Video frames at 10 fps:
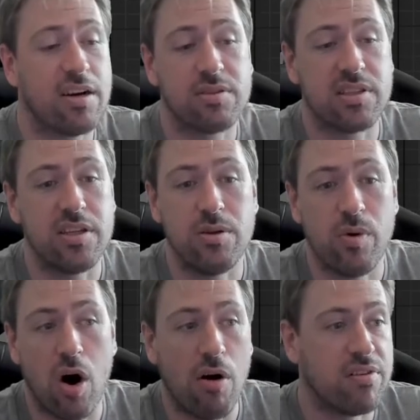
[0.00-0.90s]
else that
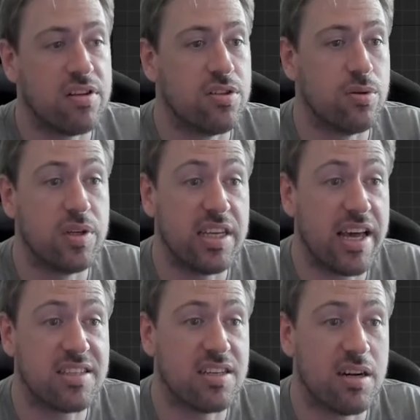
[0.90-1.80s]
you often do in the
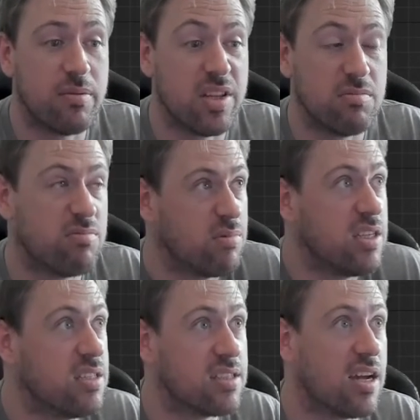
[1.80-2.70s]
editor that
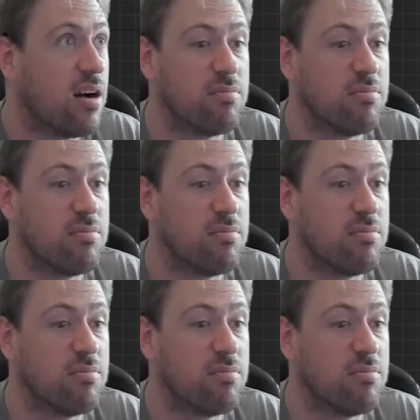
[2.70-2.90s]
is